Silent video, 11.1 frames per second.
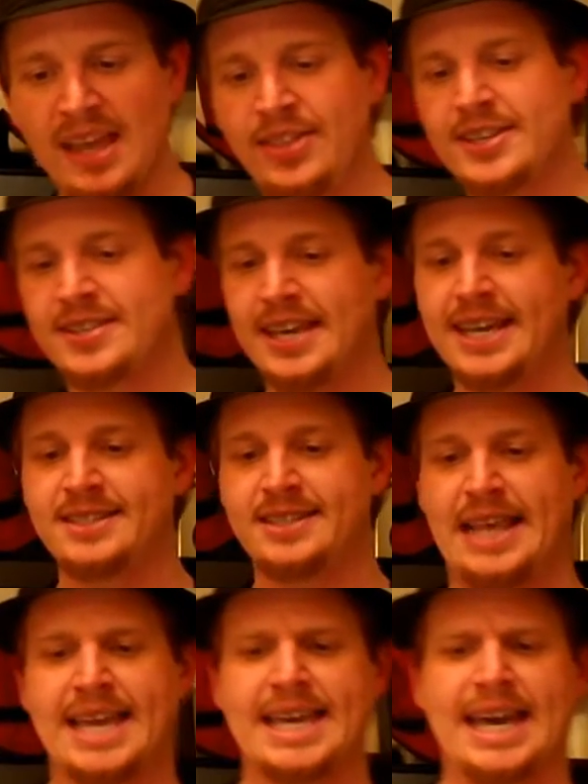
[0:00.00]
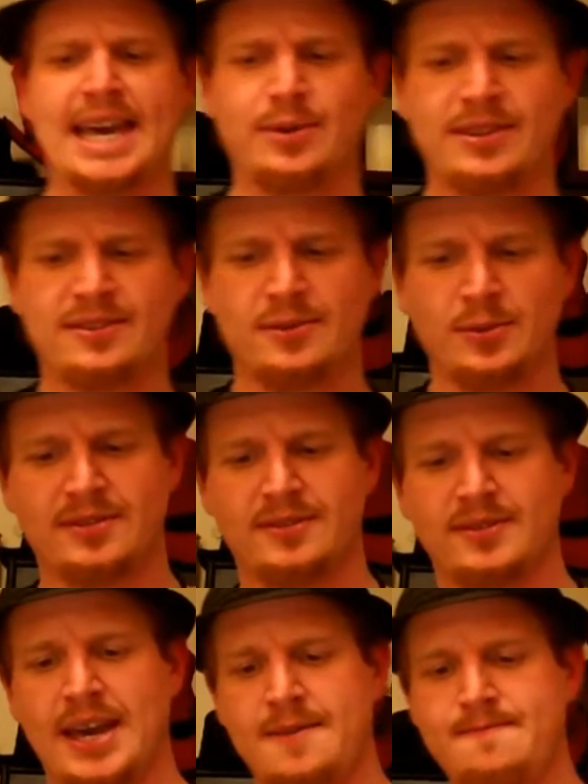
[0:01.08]
this is like uh, with with
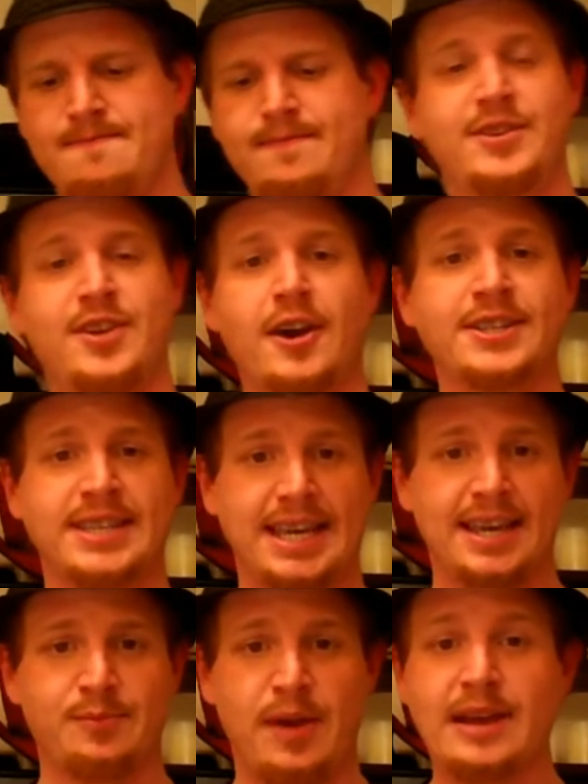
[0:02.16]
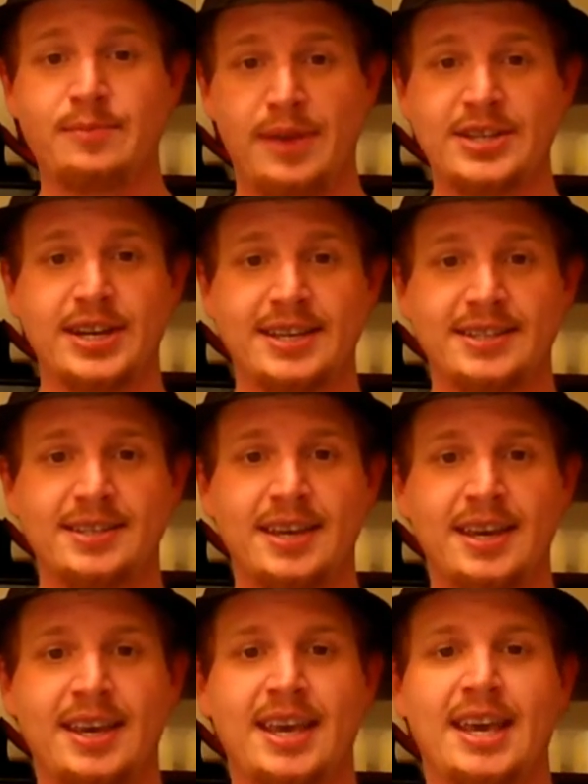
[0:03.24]
um, Darcy in Pride and Prejudice.
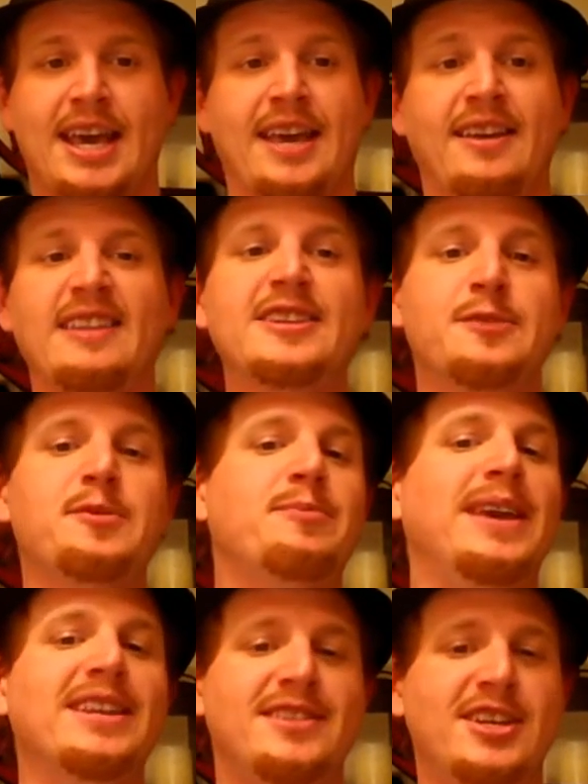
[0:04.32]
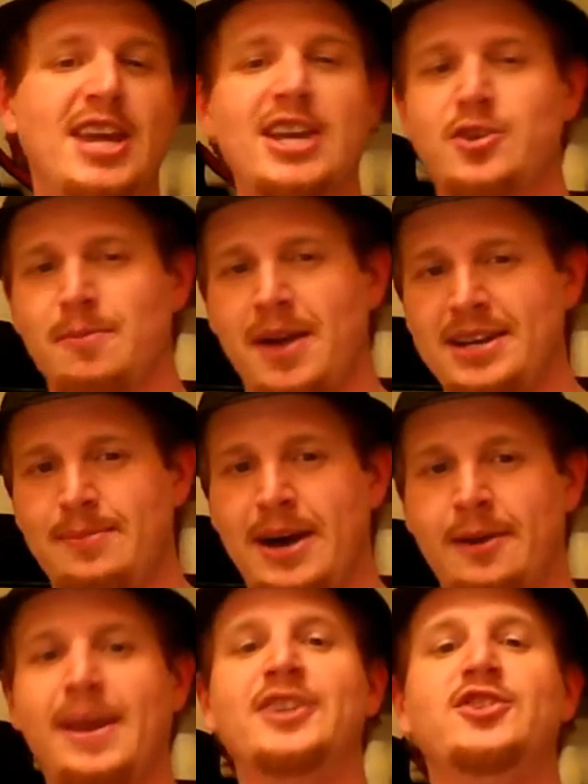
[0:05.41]
Uh, Elizabeth begins to change her mind
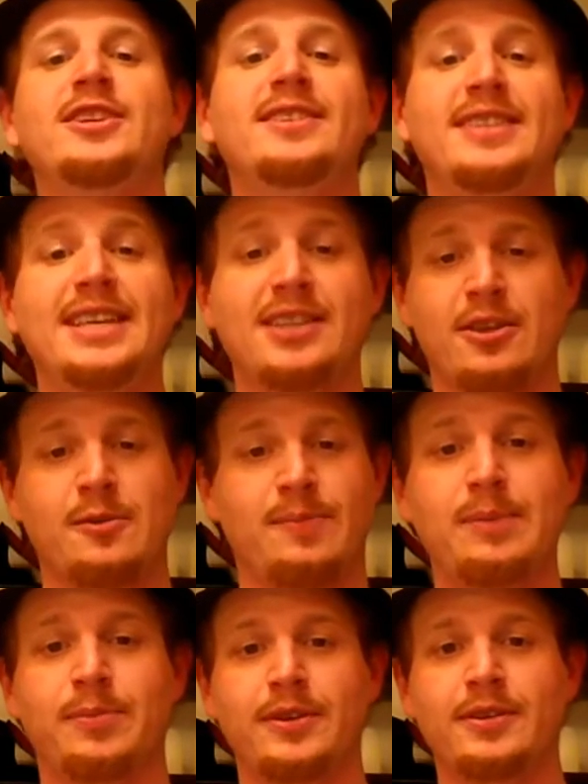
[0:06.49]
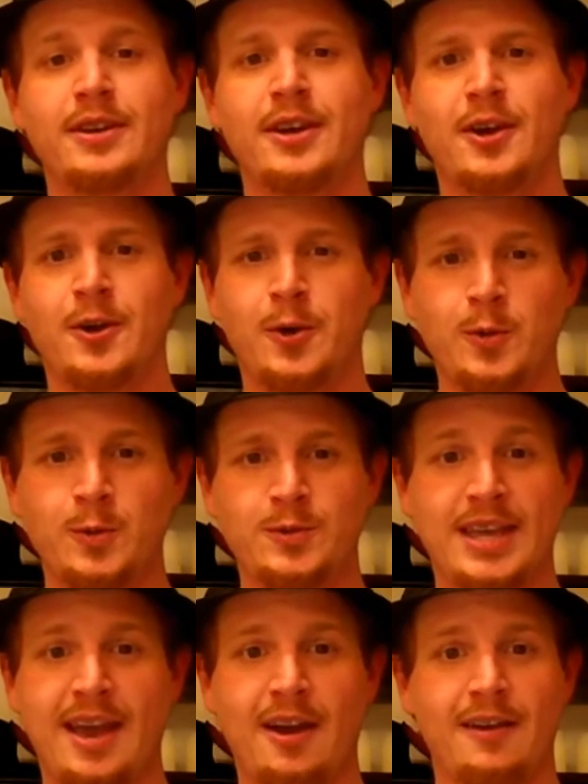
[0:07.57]
about him as she sees other people who
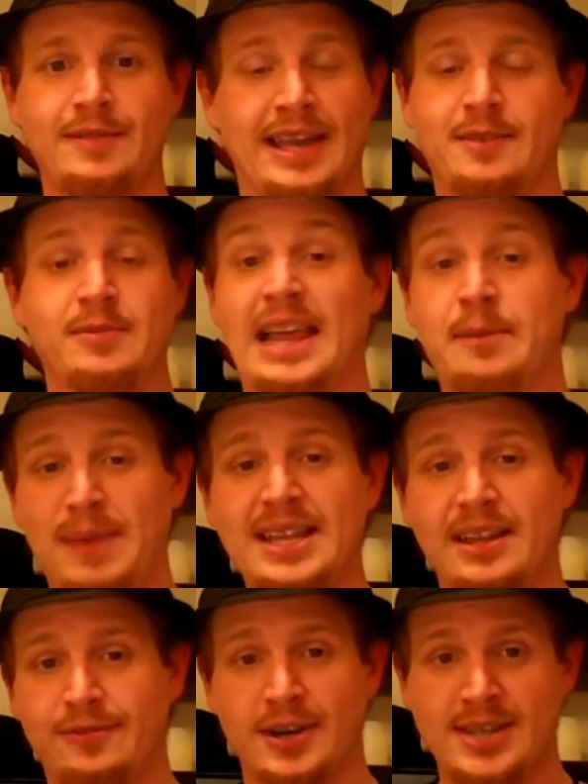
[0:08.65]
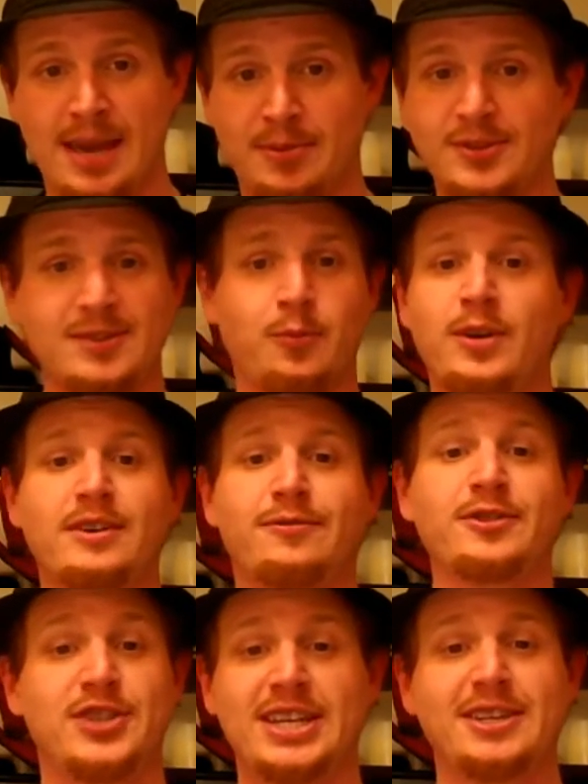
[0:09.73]
say like like Bingley for example. He's a
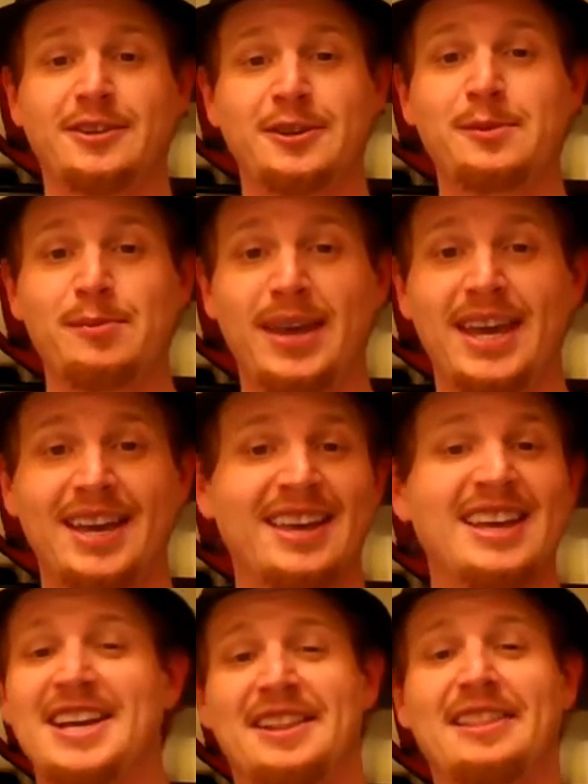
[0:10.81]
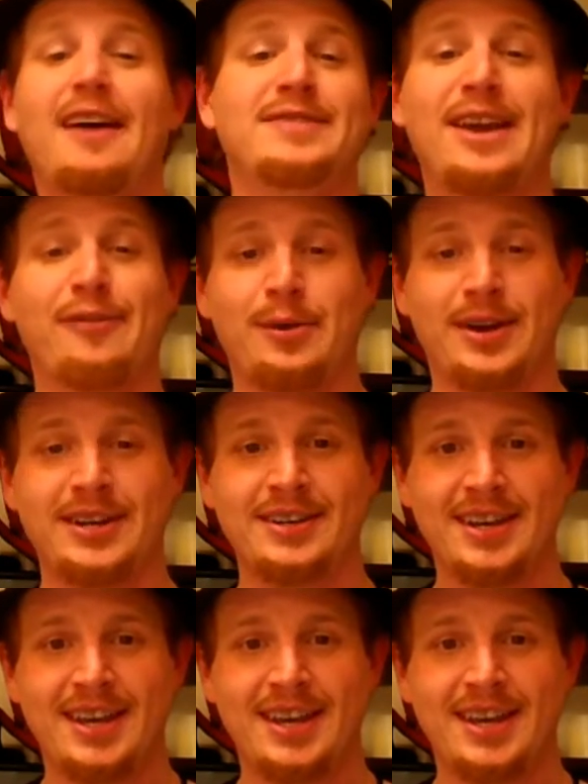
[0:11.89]
wonderful, genial human being, loves everyone,